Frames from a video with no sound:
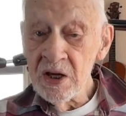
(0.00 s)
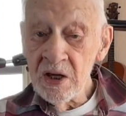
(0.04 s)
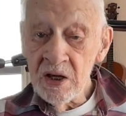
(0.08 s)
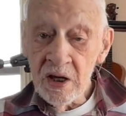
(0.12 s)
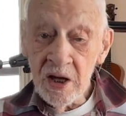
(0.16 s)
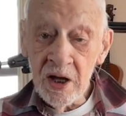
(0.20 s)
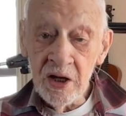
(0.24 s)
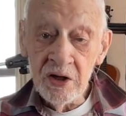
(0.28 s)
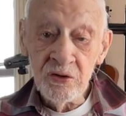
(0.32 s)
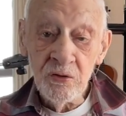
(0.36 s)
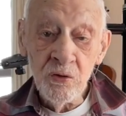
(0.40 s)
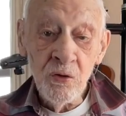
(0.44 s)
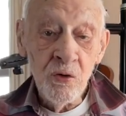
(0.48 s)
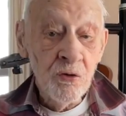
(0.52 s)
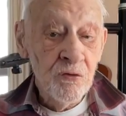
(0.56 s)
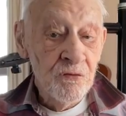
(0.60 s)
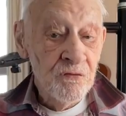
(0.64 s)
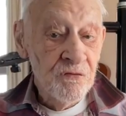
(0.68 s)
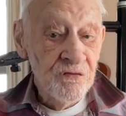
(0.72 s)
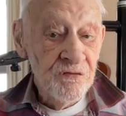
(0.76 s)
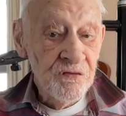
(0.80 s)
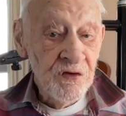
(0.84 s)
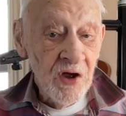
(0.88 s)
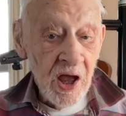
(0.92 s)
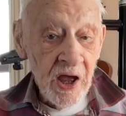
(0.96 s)
A chord
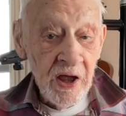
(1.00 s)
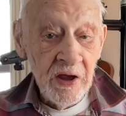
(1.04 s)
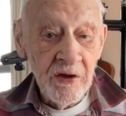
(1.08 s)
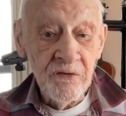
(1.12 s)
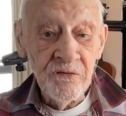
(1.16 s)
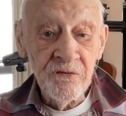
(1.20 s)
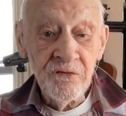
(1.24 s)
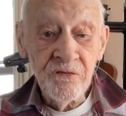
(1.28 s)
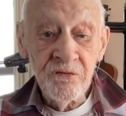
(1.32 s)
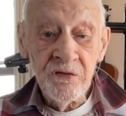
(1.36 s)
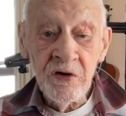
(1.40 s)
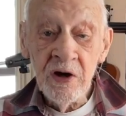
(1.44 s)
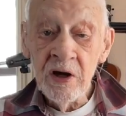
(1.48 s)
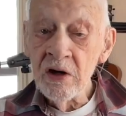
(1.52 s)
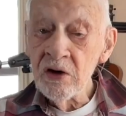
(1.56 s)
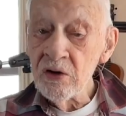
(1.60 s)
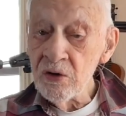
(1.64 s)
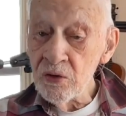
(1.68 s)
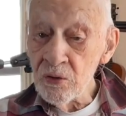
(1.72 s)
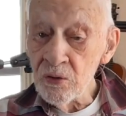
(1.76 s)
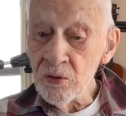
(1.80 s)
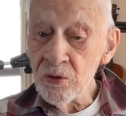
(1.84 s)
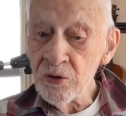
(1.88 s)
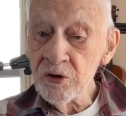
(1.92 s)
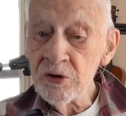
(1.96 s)
5
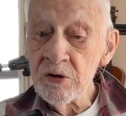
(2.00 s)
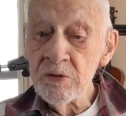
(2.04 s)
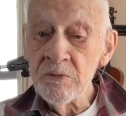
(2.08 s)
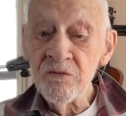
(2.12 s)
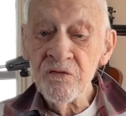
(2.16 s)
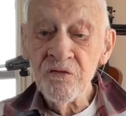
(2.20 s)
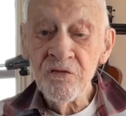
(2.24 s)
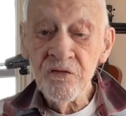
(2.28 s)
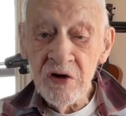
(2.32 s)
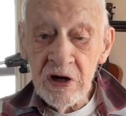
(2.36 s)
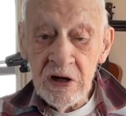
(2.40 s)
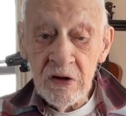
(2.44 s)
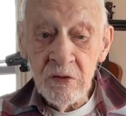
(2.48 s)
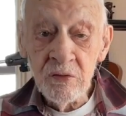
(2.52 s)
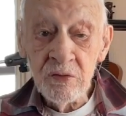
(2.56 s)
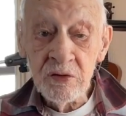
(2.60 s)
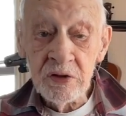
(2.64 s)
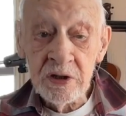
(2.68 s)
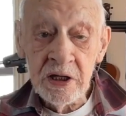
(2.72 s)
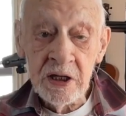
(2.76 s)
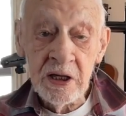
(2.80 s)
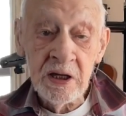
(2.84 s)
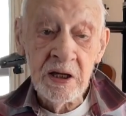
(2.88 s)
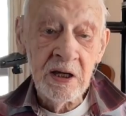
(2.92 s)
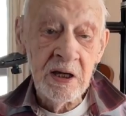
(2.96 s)
chord
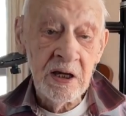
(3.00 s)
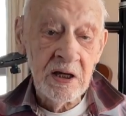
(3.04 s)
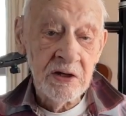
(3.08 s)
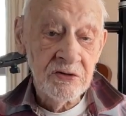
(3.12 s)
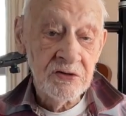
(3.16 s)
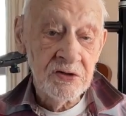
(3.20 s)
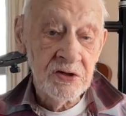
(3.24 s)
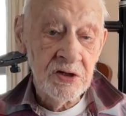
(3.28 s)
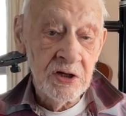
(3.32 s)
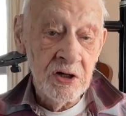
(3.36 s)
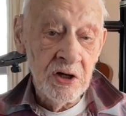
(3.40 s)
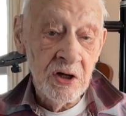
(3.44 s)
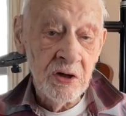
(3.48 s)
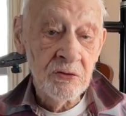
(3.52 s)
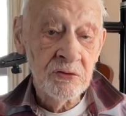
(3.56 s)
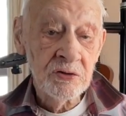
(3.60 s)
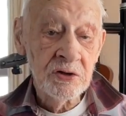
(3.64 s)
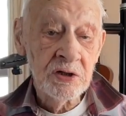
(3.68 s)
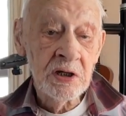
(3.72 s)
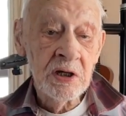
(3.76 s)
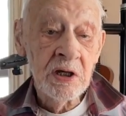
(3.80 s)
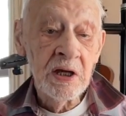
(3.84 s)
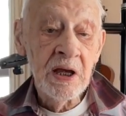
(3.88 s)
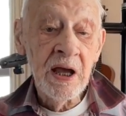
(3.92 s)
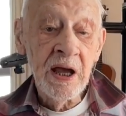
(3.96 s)
frequently has the note
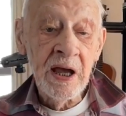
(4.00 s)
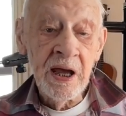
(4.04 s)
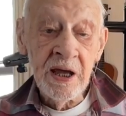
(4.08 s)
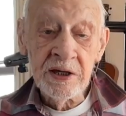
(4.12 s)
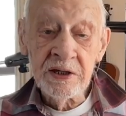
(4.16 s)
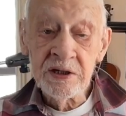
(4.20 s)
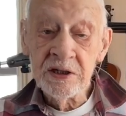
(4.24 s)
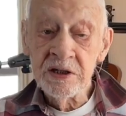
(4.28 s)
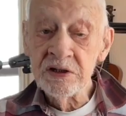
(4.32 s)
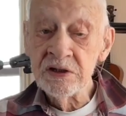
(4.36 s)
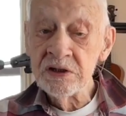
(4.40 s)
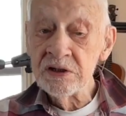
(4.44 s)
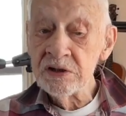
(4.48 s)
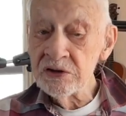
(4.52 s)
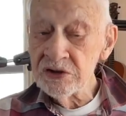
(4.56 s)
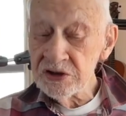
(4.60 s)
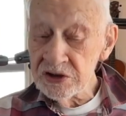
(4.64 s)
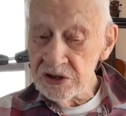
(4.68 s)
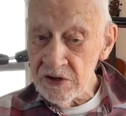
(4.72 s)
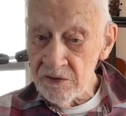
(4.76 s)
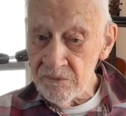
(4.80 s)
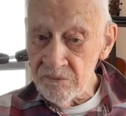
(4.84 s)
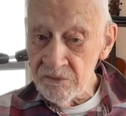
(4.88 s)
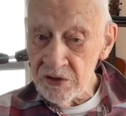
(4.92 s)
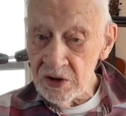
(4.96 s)
added
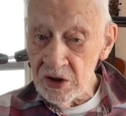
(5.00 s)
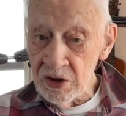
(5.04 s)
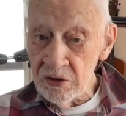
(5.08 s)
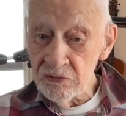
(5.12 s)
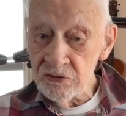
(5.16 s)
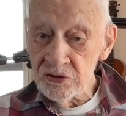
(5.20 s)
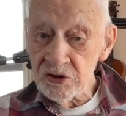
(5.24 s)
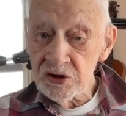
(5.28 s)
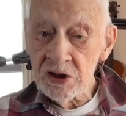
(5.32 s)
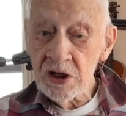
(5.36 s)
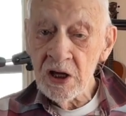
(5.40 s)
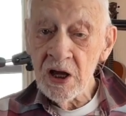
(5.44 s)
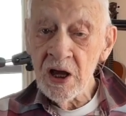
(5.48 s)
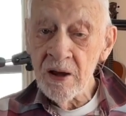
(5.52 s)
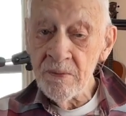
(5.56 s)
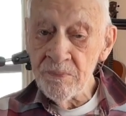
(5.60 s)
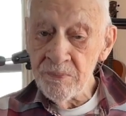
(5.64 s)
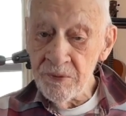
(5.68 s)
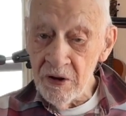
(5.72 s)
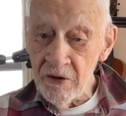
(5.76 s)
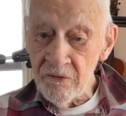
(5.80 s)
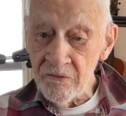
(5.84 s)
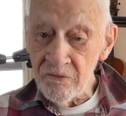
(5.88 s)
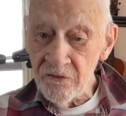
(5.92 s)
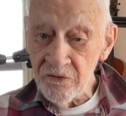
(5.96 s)
7 notes
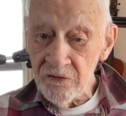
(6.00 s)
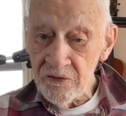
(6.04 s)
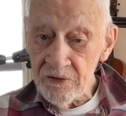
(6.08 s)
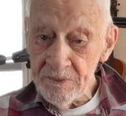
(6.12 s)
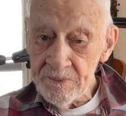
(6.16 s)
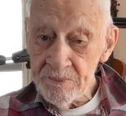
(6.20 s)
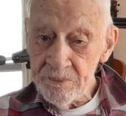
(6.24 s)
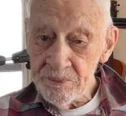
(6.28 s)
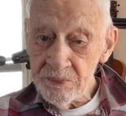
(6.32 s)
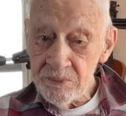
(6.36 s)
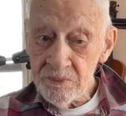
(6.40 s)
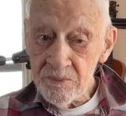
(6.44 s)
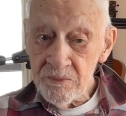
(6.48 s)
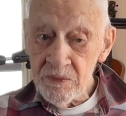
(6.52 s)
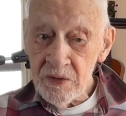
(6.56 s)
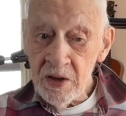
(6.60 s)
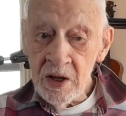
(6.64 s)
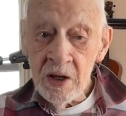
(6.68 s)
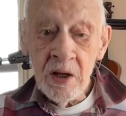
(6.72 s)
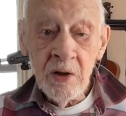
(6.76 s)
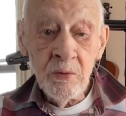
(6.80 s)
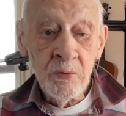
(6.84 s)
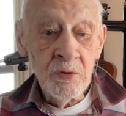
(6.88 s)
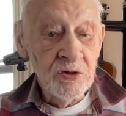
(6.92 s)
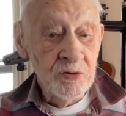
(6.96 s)
above,
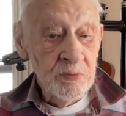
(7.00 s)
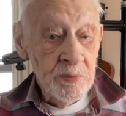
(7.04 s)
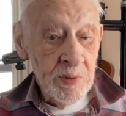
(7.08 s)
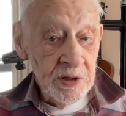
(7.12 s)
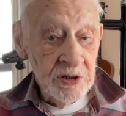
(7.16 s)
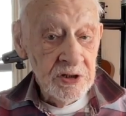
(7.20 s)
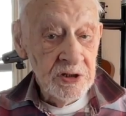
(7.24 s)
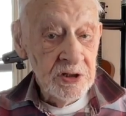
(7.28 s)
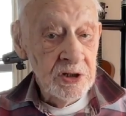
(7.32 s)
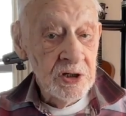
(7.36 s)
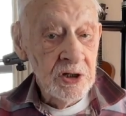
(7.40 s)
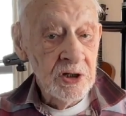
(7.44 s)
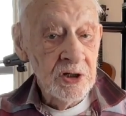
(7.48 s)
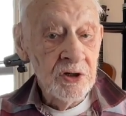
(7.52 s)
which makes it a